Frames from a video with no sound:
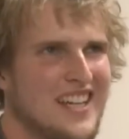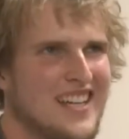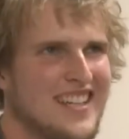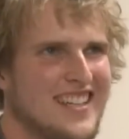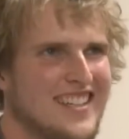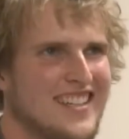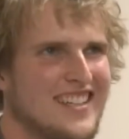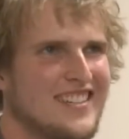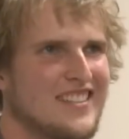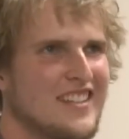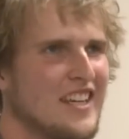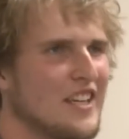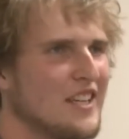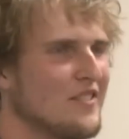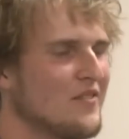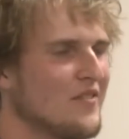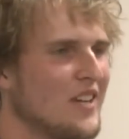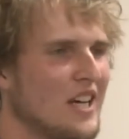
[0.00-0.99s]

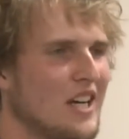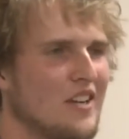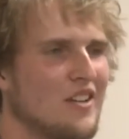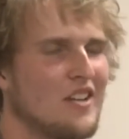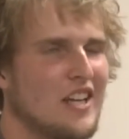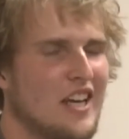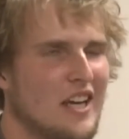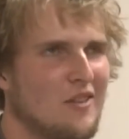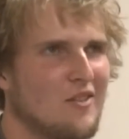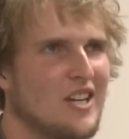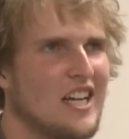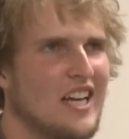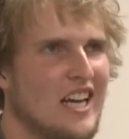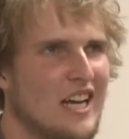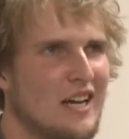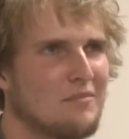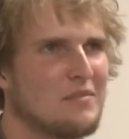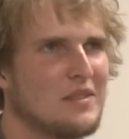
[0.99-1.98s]
and finally, yeah, when it
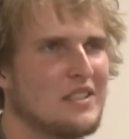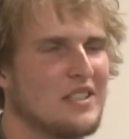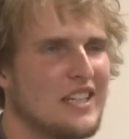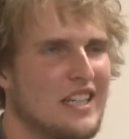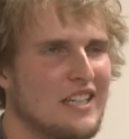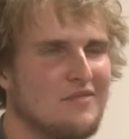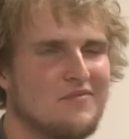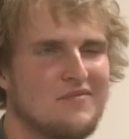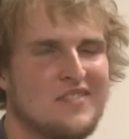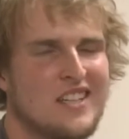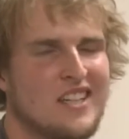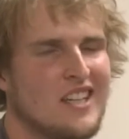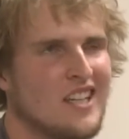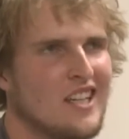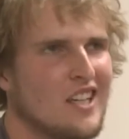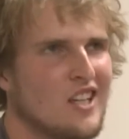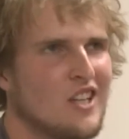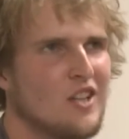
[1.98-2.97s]
happened, I,
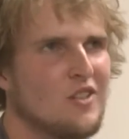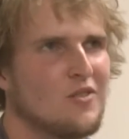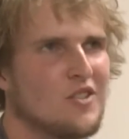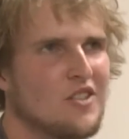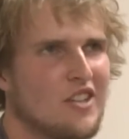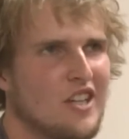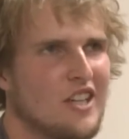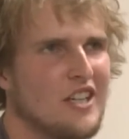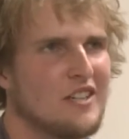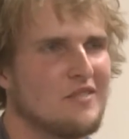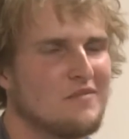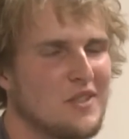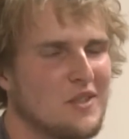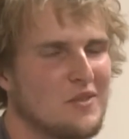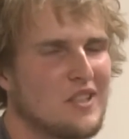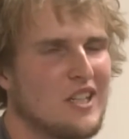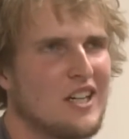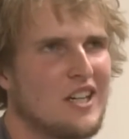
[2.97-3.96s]
it was great. It
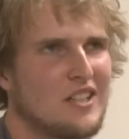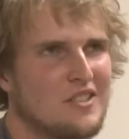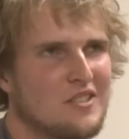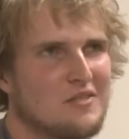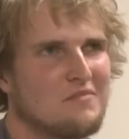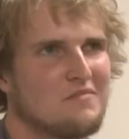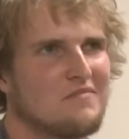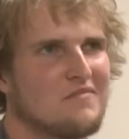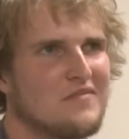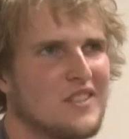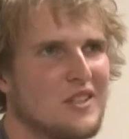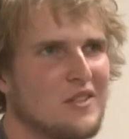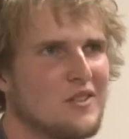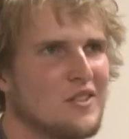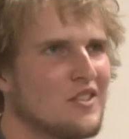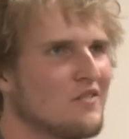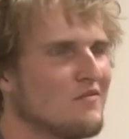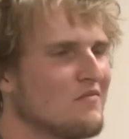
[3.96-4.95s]
was awesome. It
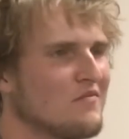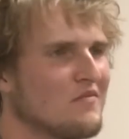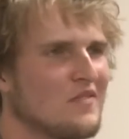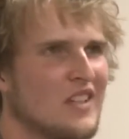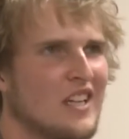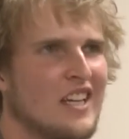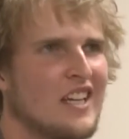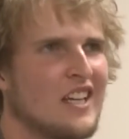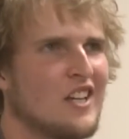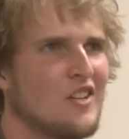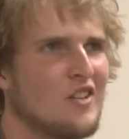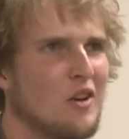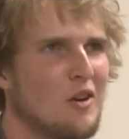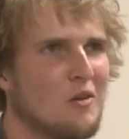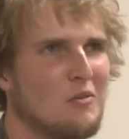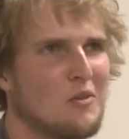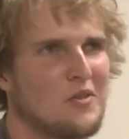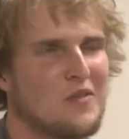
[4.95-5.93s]
was you
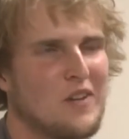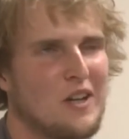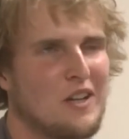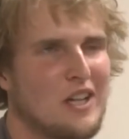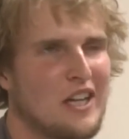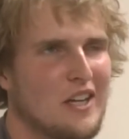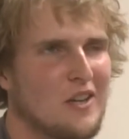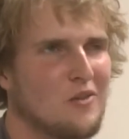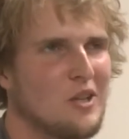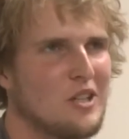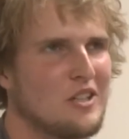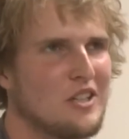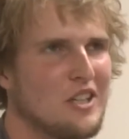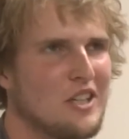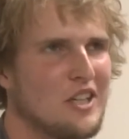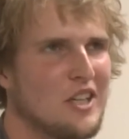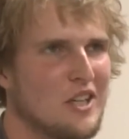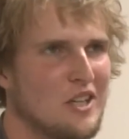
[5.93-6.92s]
almost felt like it wasn't
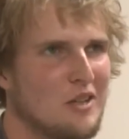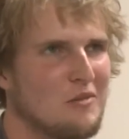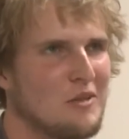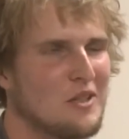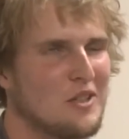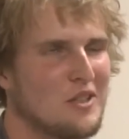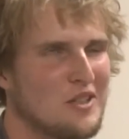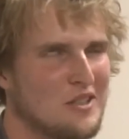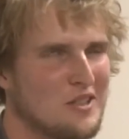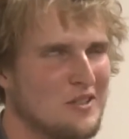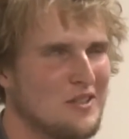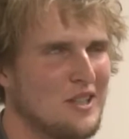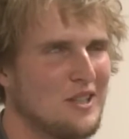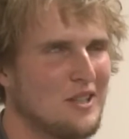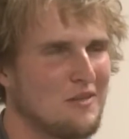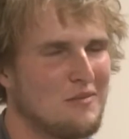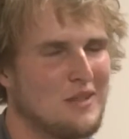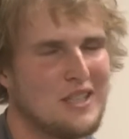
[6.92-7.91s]
going to come. It took so
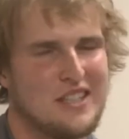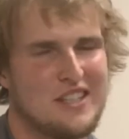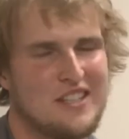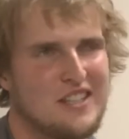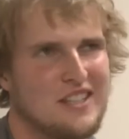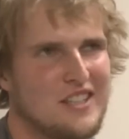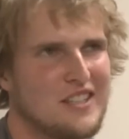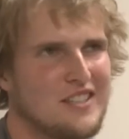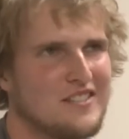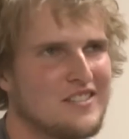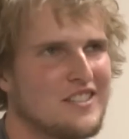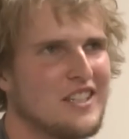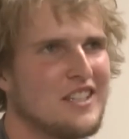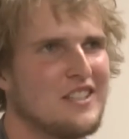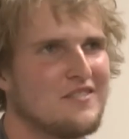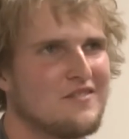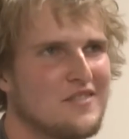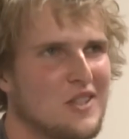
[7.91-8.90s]
long, but it did, and
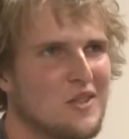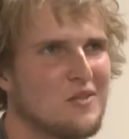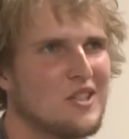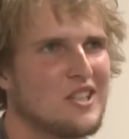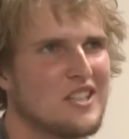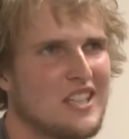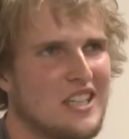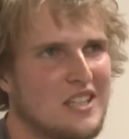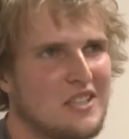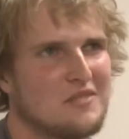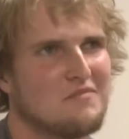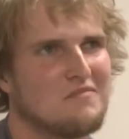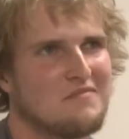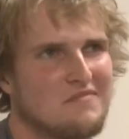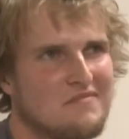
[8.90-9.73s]
so it worked out.